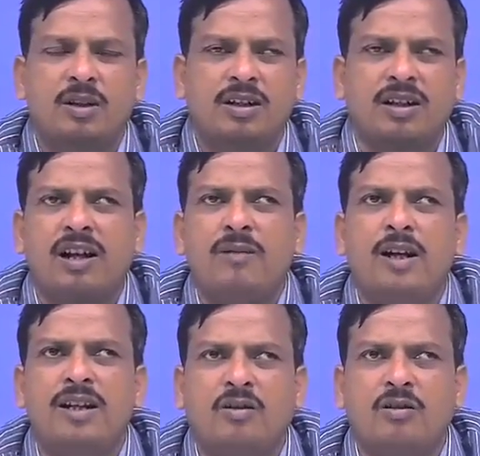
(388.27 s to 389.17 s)

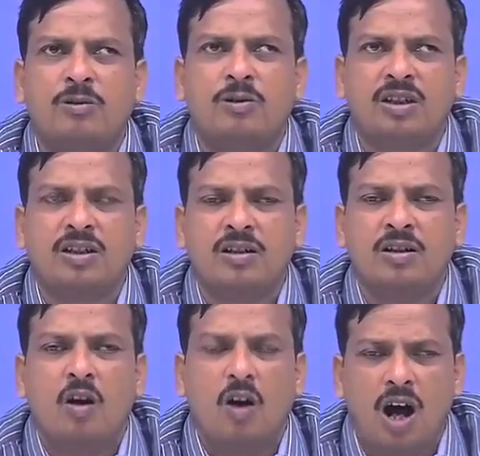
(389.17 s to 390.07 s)
clarify the confusion,
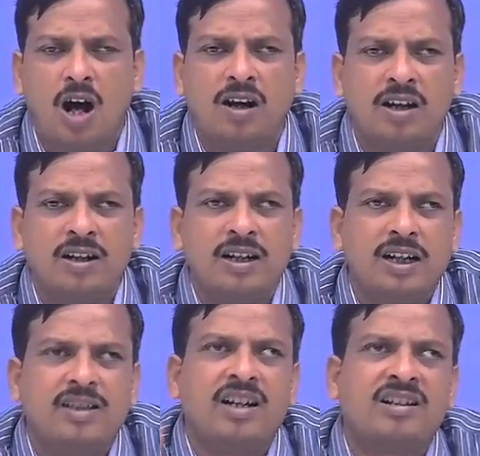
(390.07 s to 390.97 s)
or
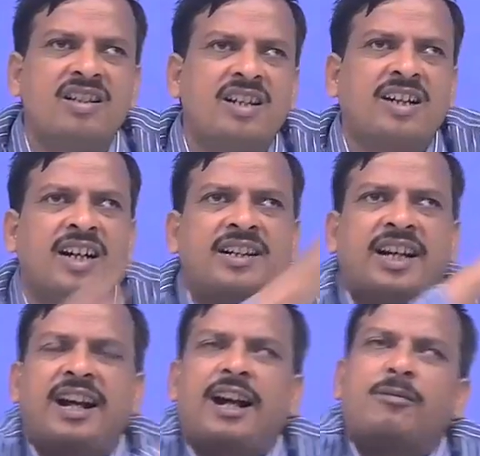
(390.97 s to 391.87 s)
the teacher can
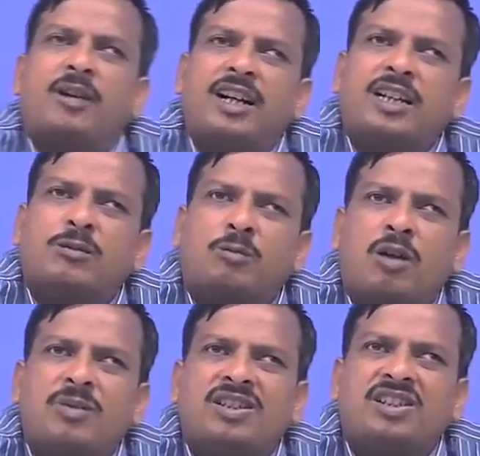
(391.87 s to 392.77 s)
take advice
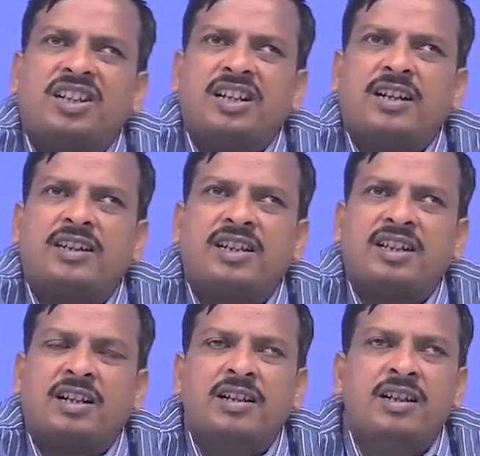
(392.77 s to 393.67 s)
from his senior
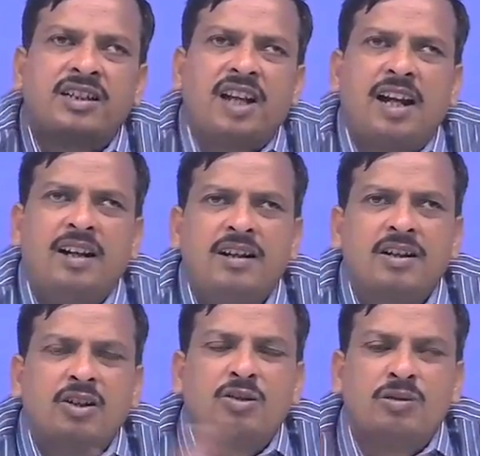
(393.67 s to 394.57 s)
teacher. Sir,
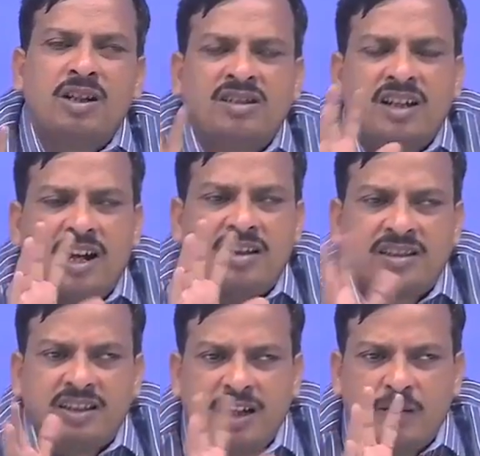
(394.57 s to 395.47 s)
the students are
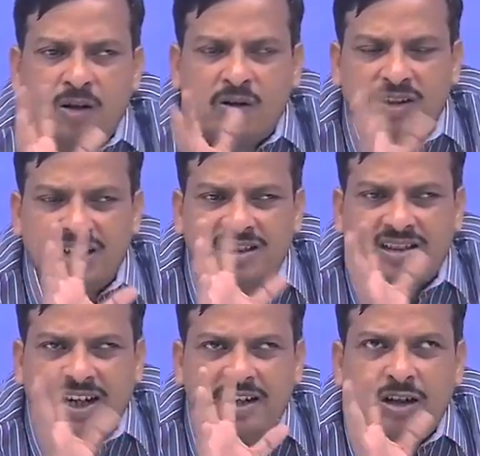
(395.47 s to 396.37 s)
asking about this
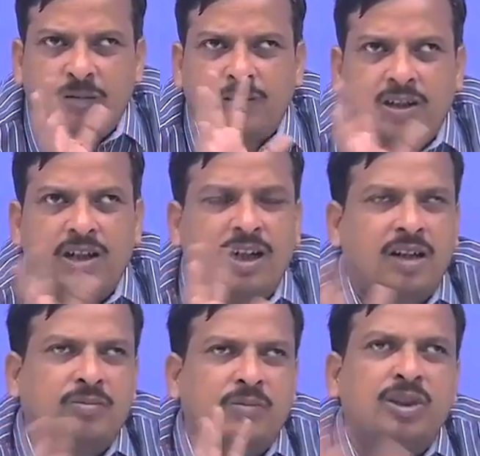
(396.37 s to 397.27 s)
kind of
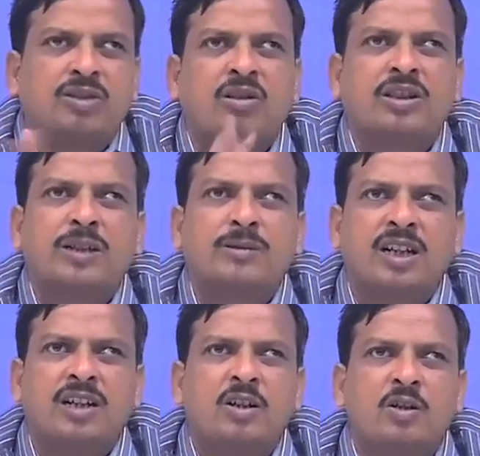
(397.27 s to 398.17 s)

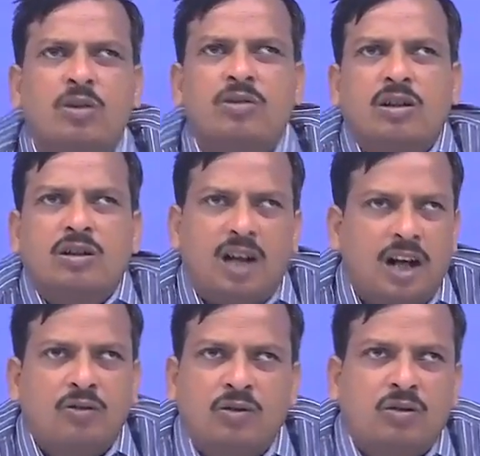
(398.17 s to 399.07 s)
misconception, but I
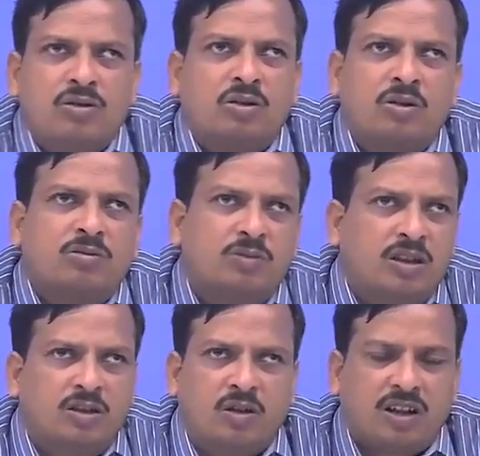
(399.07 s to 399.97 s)
don't also
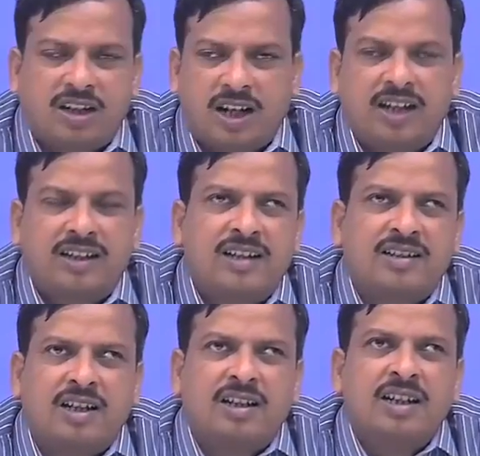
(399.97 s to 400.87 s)
not the correct
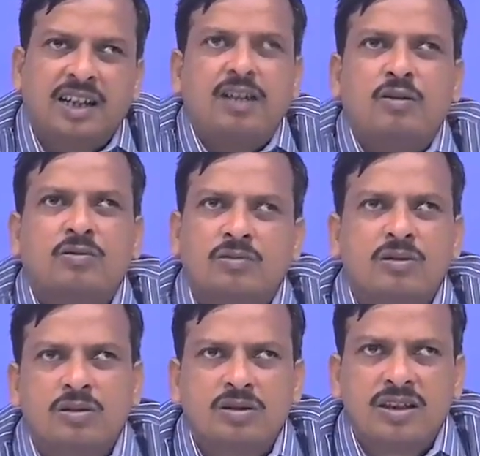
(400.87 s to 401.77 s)
answer. Can you
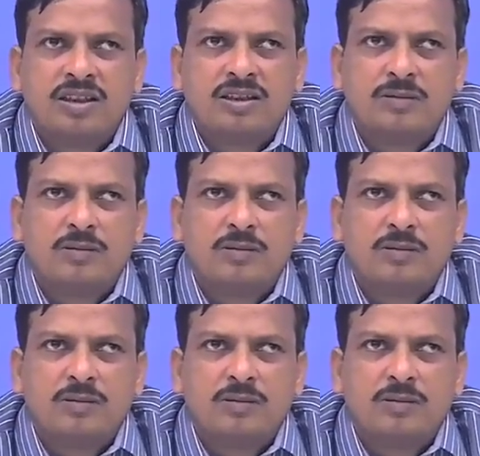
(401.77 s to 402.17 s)
suggest?